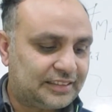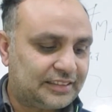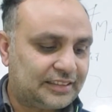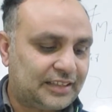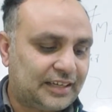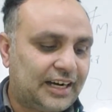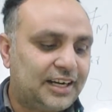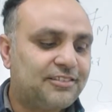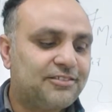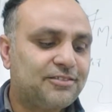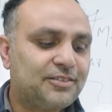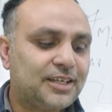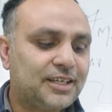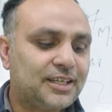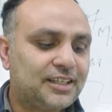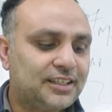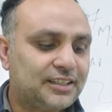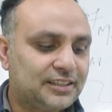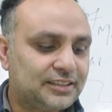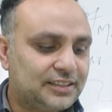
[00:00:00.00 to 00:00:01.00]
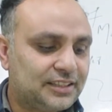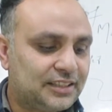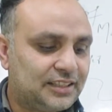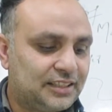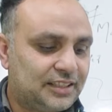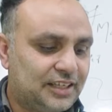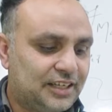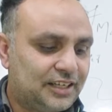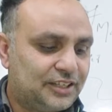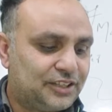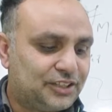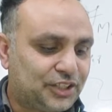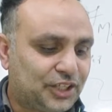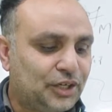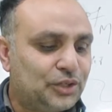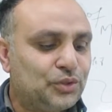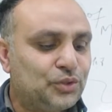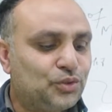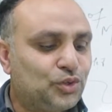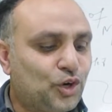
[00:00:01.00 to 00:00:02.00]
triumvirate, the
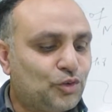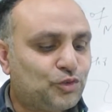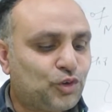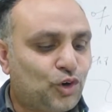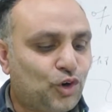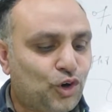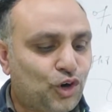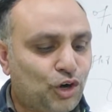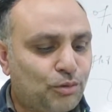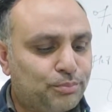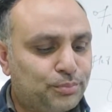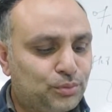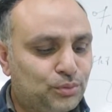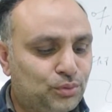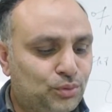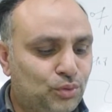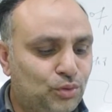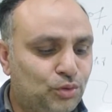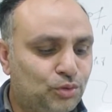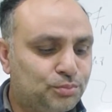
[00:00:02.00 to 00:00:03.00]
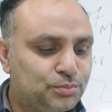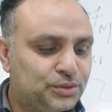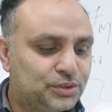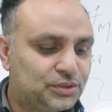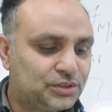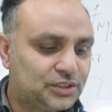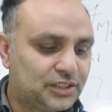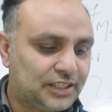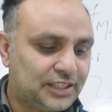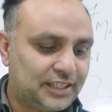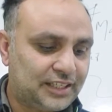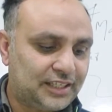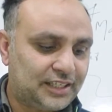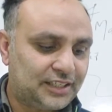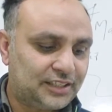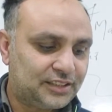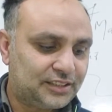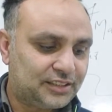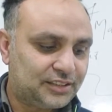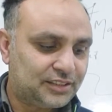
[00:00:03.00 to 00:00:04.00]
trio of Hope, Loops,
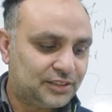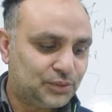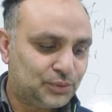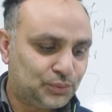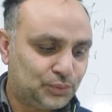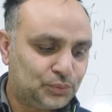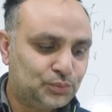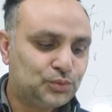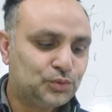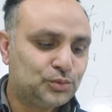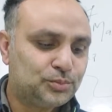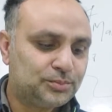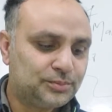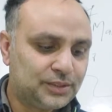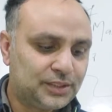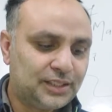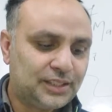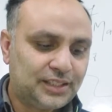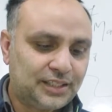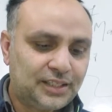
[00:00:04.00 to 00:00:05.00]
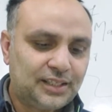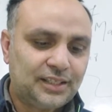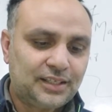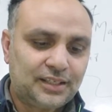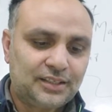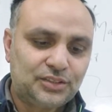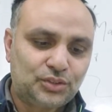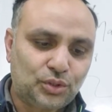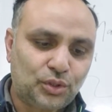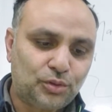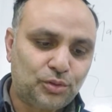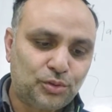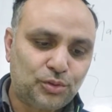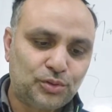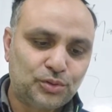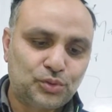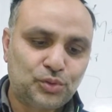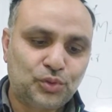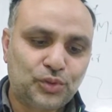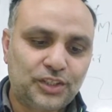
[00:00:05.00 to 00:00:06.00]
and Hume. So
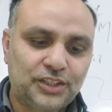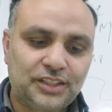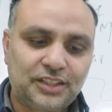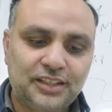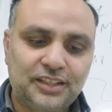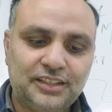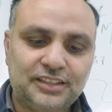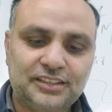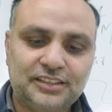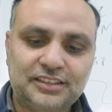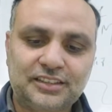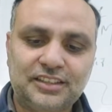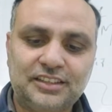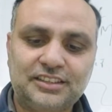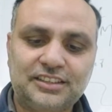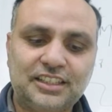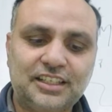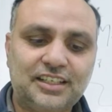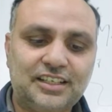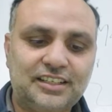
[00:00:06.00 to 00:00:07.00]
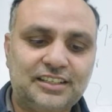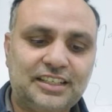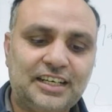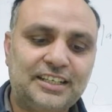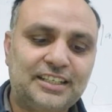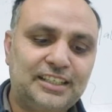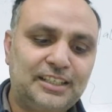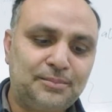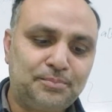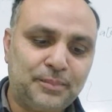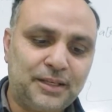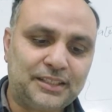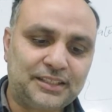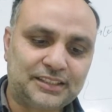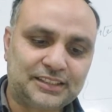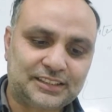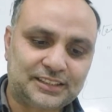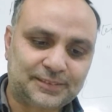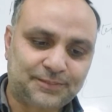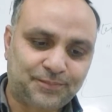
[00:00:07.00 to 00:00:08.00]
it's a deadly
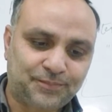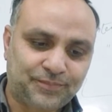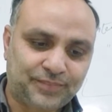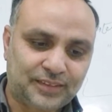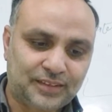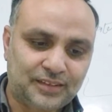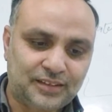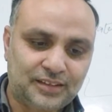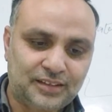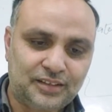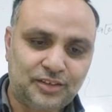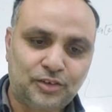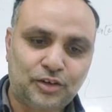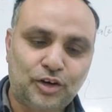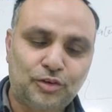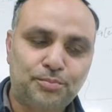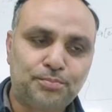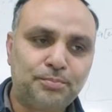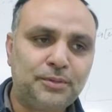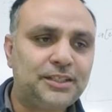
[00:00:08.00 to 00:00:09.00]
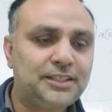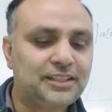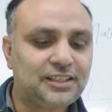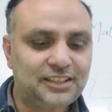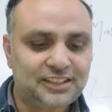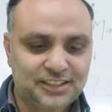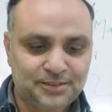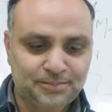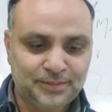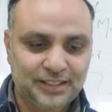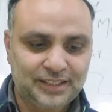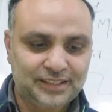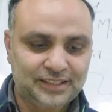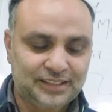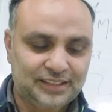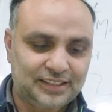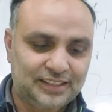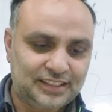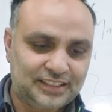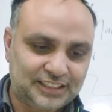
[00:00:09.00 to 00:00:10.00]
mix of materialism
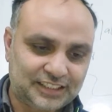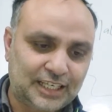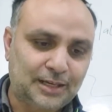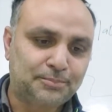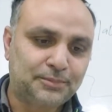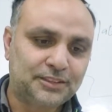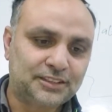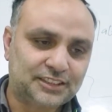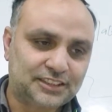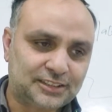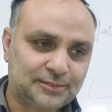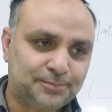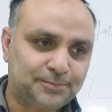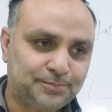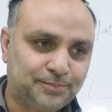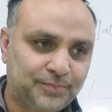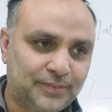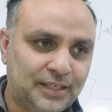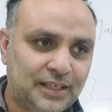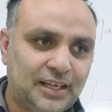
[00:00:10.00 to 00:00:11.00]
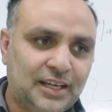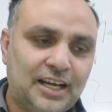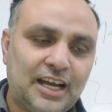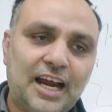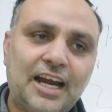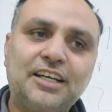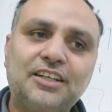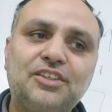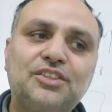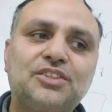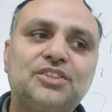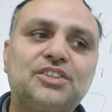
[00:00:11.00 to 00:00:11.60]
and skepticism, and